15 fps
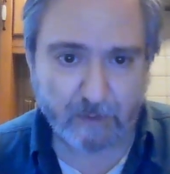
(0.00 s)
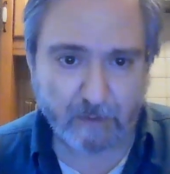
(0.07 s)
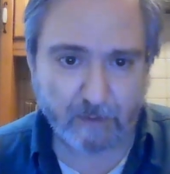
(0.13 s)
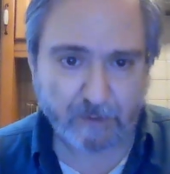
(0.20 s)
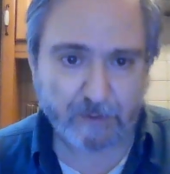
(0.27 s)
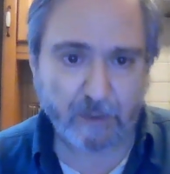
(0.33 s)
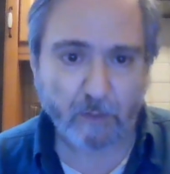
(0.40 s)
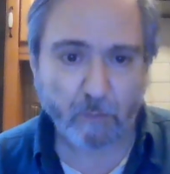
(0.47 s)

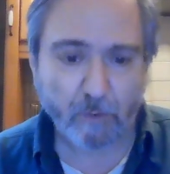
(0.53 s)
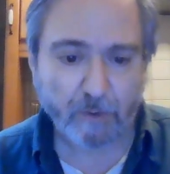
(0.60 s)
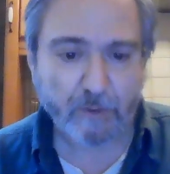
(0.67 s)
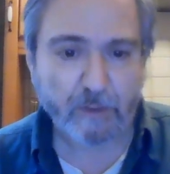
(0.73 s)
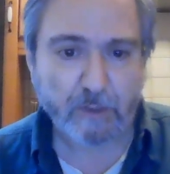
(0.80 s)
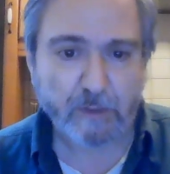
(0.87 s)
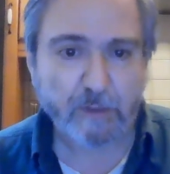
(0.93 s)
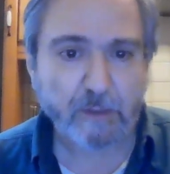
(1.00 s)
They start
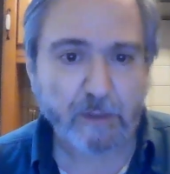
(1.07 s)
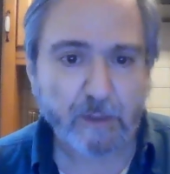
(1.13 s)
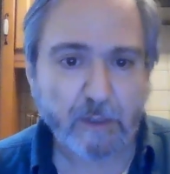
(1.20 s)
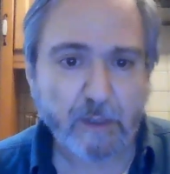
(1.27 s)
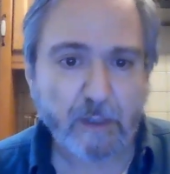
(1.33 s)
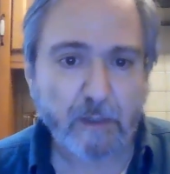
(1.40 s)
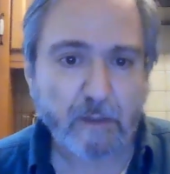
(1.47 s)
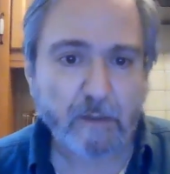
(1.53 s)
working on the,
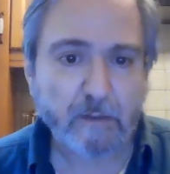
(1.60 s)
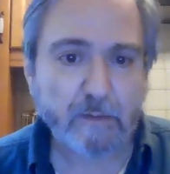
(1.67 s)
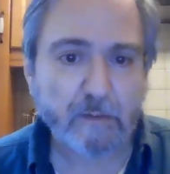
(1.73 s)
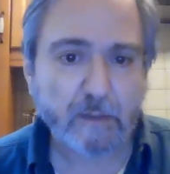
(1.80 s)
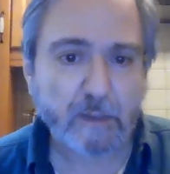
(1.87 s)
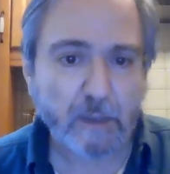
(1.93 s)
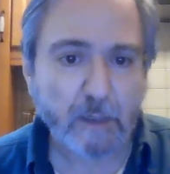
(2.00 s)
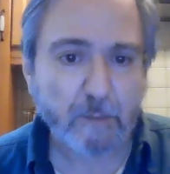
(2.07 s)

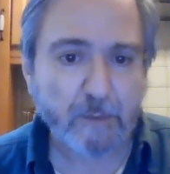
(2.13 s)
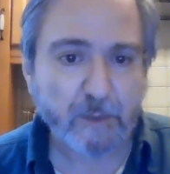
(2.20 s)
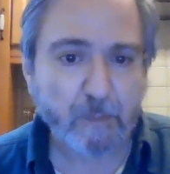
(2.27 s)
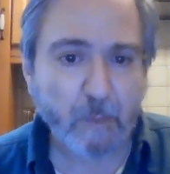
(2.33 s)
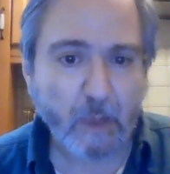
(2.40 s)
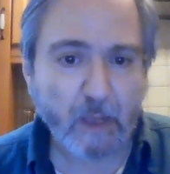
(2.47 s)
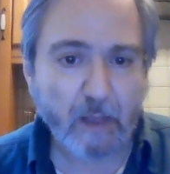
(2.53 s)
the carbon.